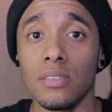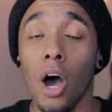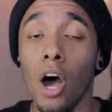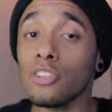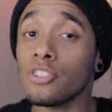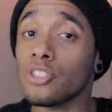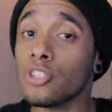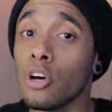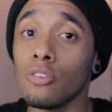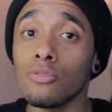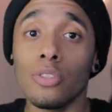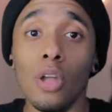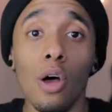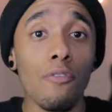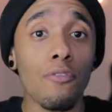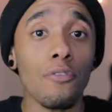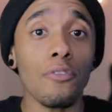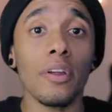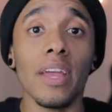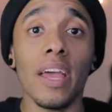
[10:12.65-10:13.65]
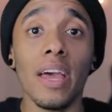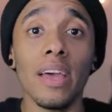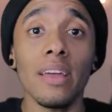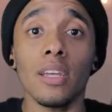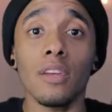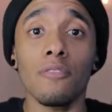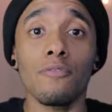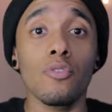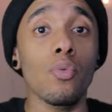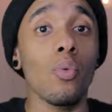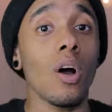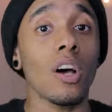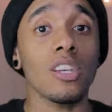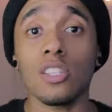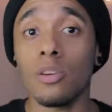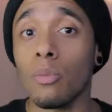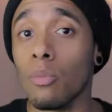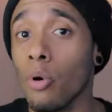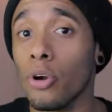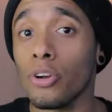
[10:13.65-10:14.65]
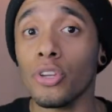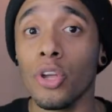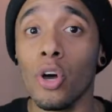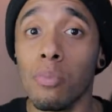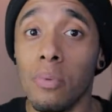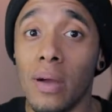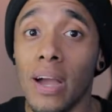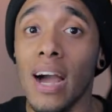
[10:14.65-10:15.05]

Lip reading: Also, don't forget, if you want some more dope